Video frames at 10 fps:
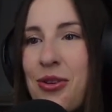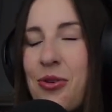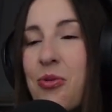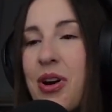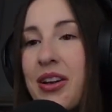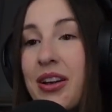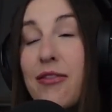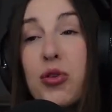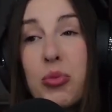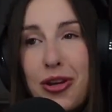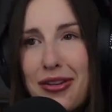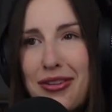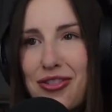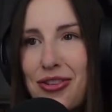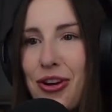why everybody
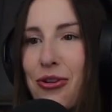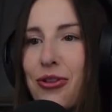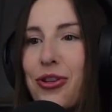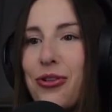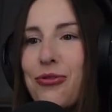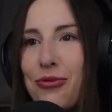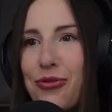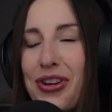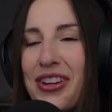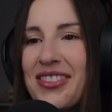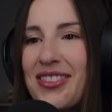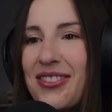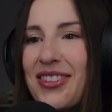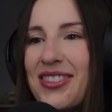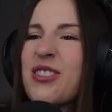should go gluten-free. So
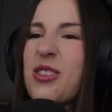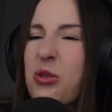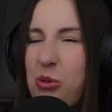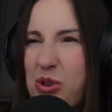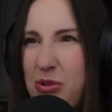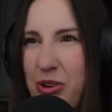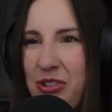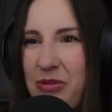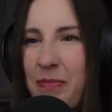let's go through each one.